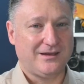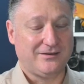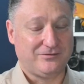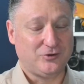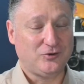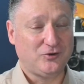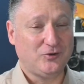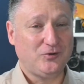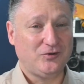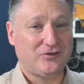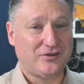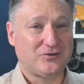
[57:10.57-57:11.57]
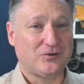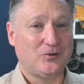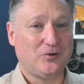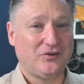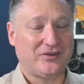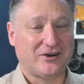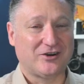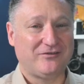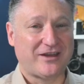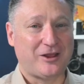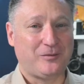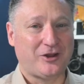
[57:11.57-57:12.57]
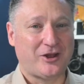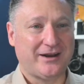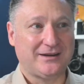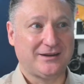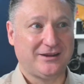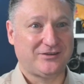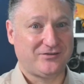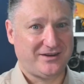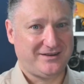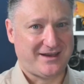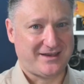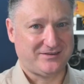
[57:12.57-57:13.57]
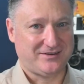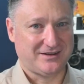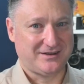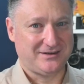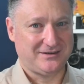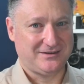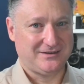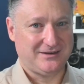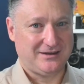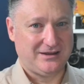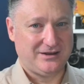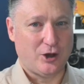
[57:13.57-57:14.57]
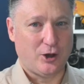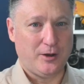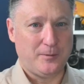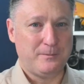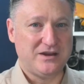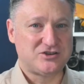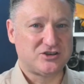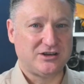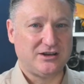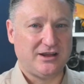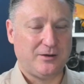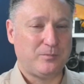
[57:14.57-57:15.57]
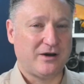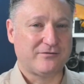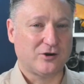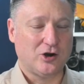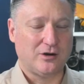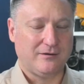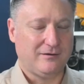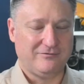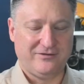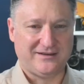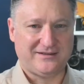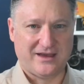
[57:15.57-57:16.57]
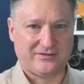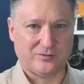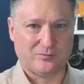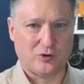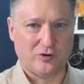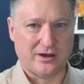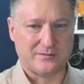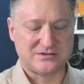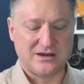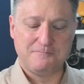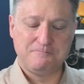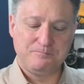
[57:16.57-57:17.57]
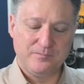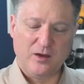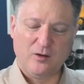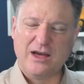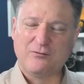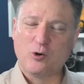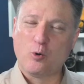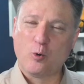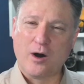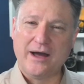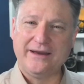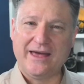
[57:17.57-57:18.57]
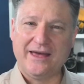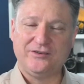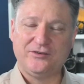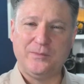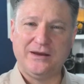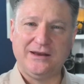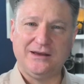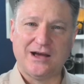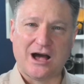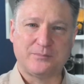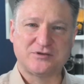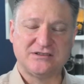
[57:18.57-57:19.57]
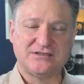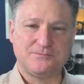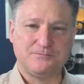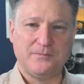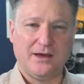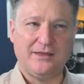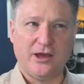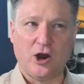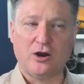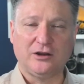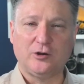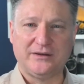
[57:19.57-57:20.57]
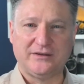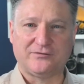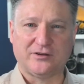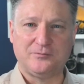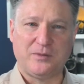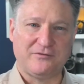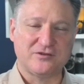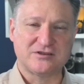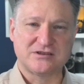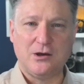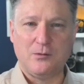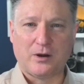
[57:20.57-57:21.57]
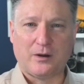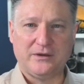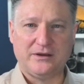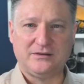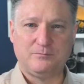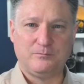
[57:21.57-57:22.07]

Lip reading: if you use the tools that are available on it, it's fantastic. Now, Mention and Buffer, fantastic programs. They don't have quite as many options, and they are a little bit different. Buffer's probably